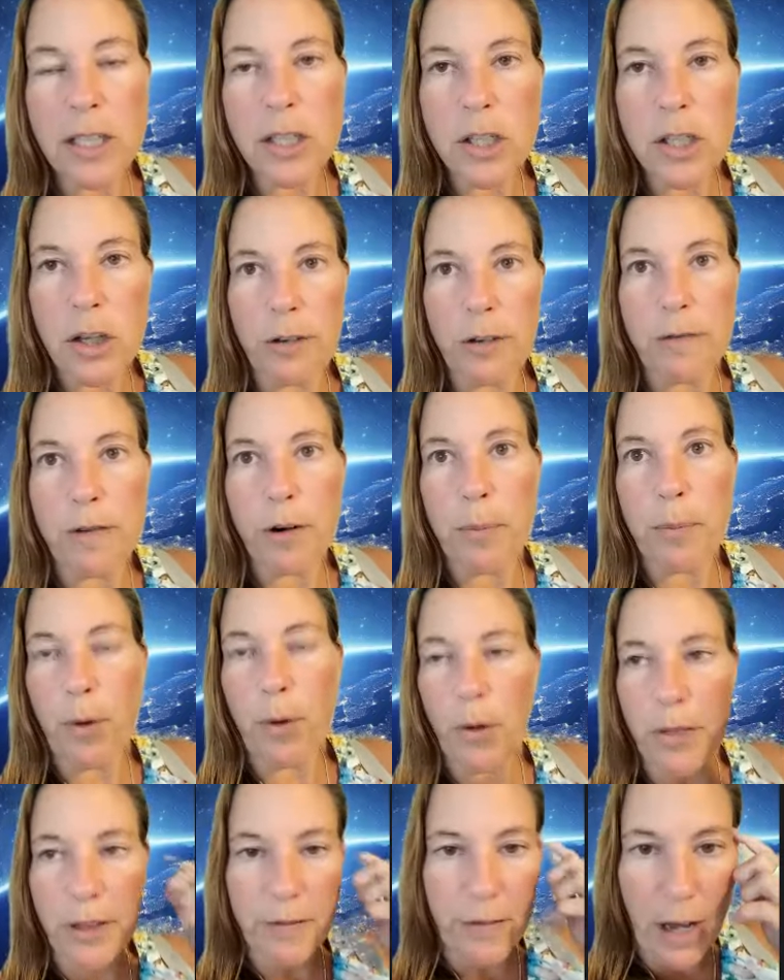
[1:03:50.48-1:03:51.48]
it's good for
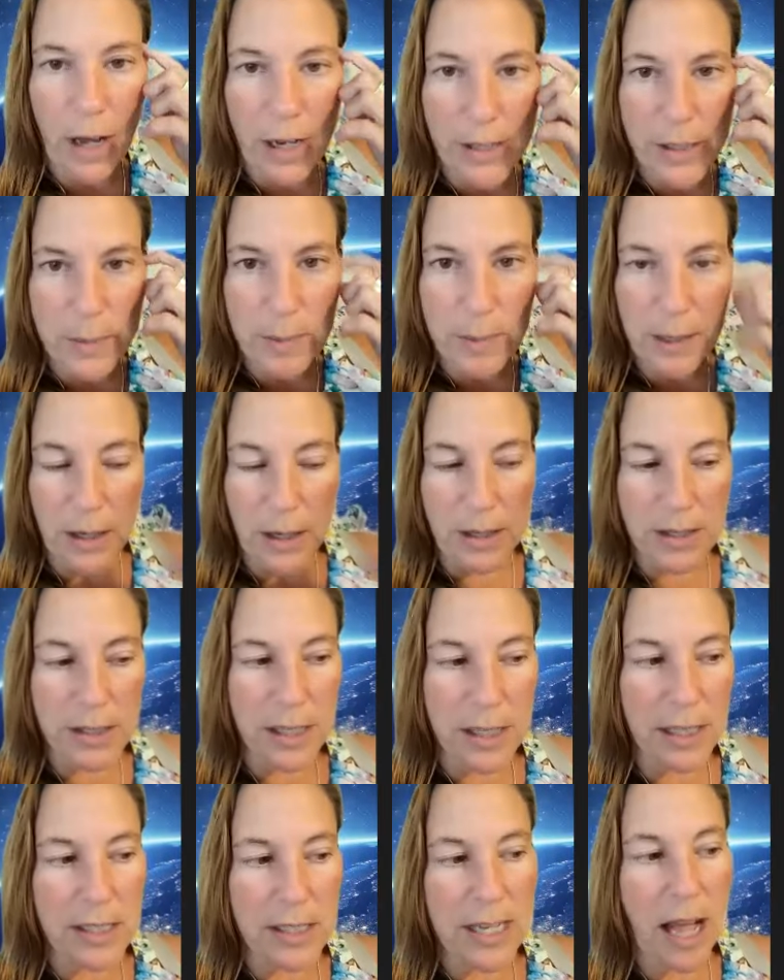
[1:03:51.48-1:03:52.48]
both of us because
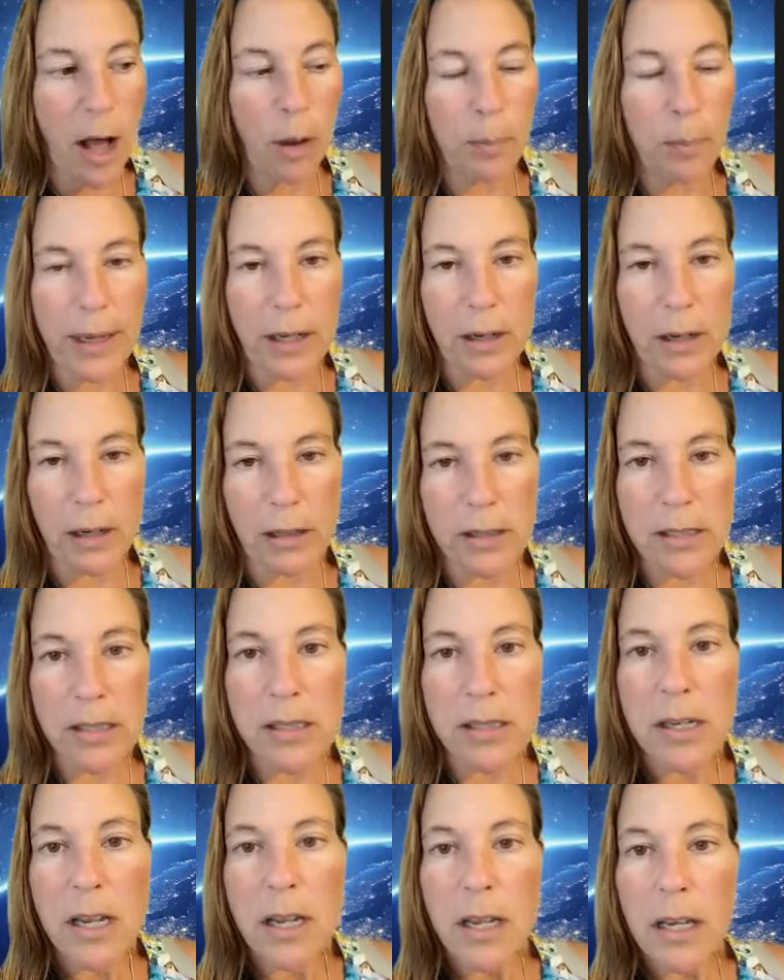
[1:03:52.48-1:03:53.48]
it's helping
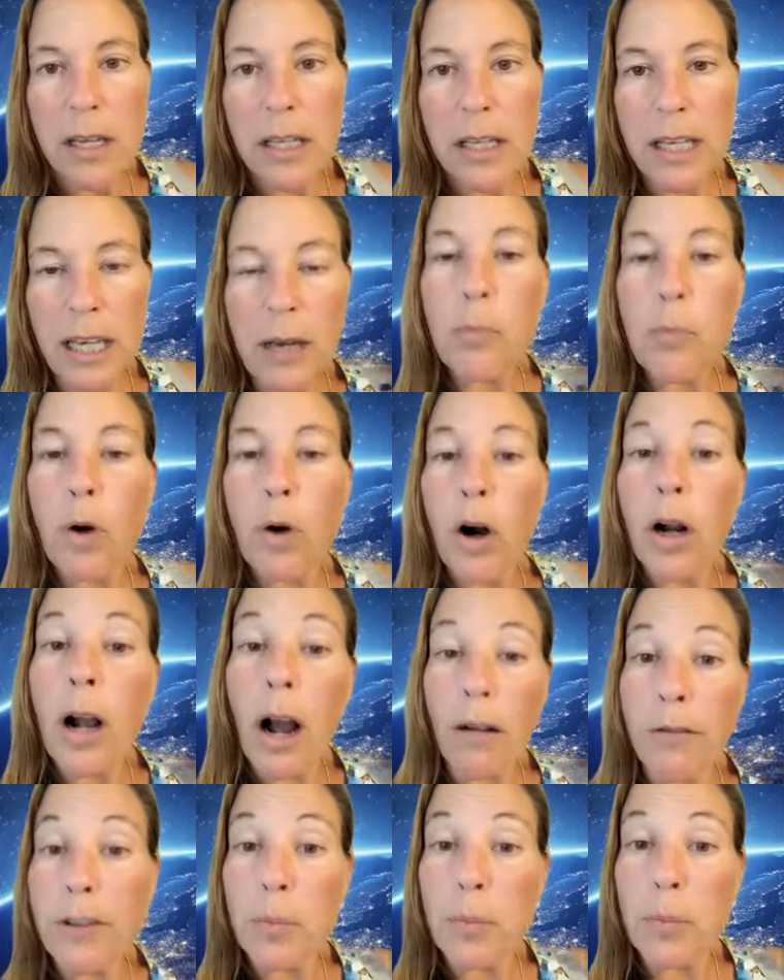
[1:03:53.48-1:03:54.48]
us get more
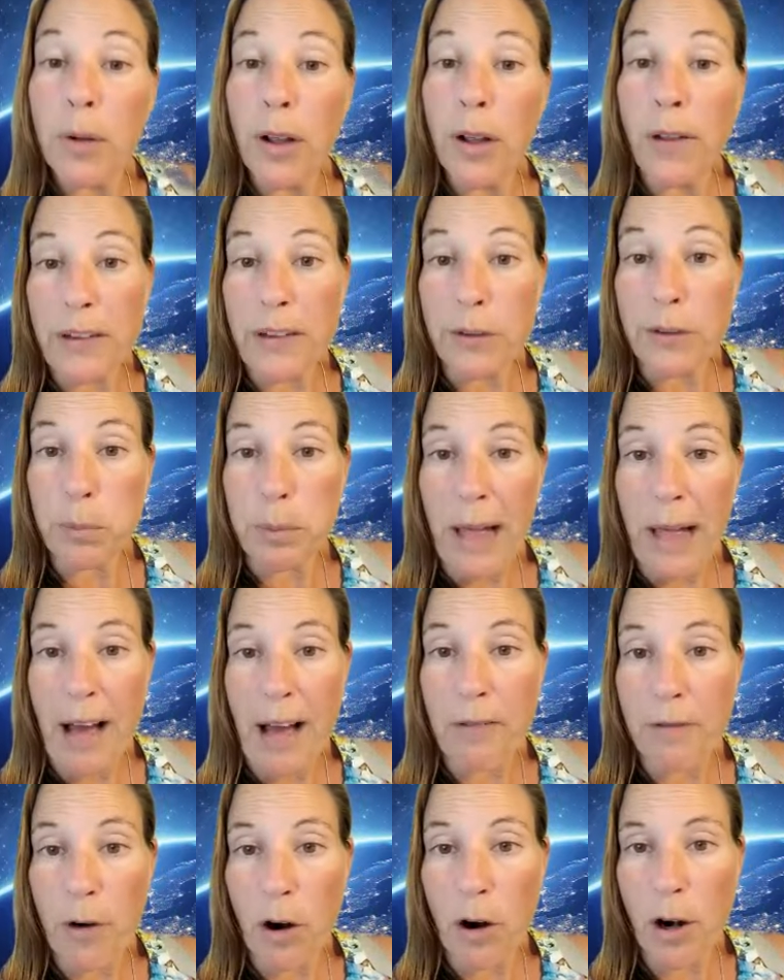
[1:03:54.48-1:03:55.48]
comfortable in this
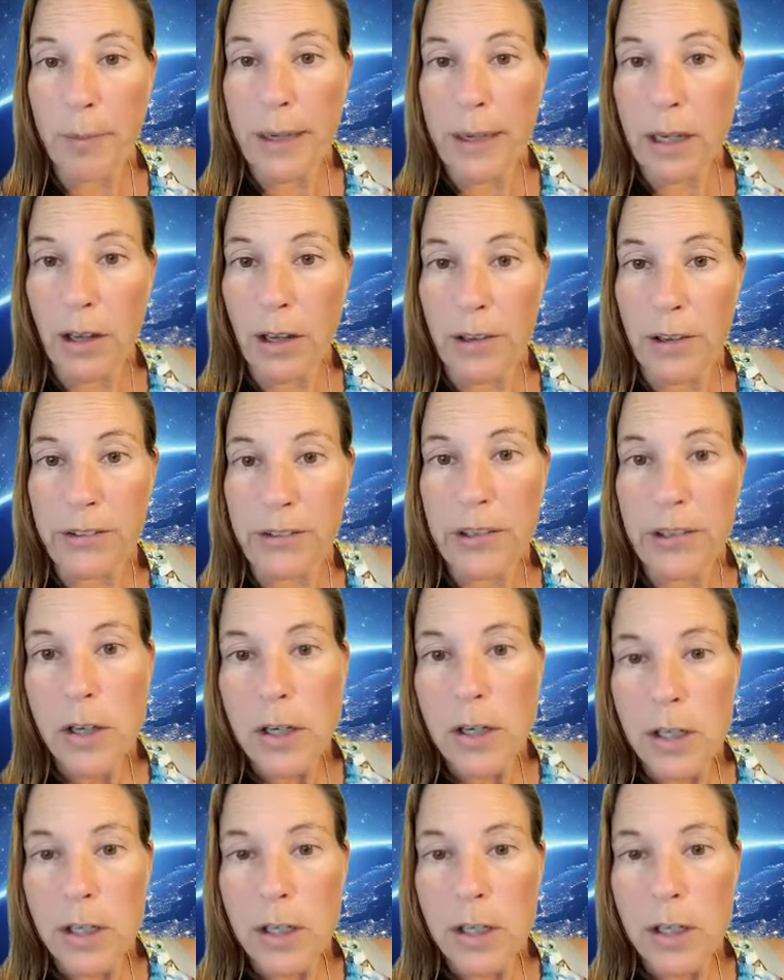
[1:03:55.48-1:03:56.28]
platform because